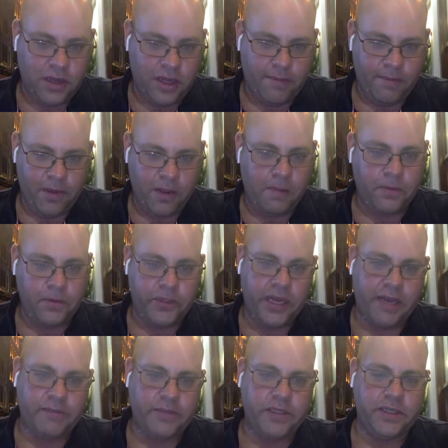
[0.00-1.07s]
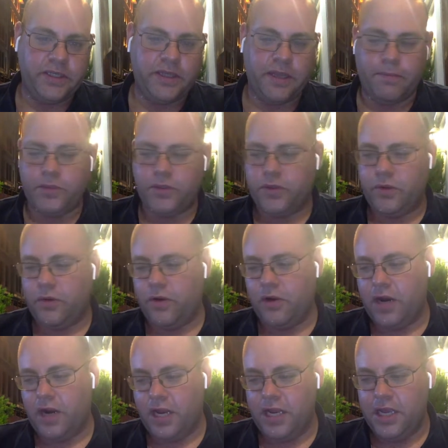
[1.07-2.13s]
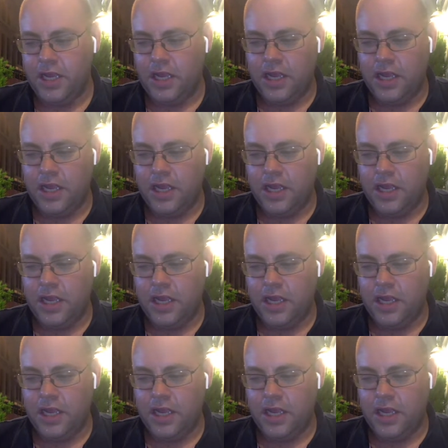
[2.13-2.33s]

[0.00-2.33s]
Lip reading: a couple times in this episode already,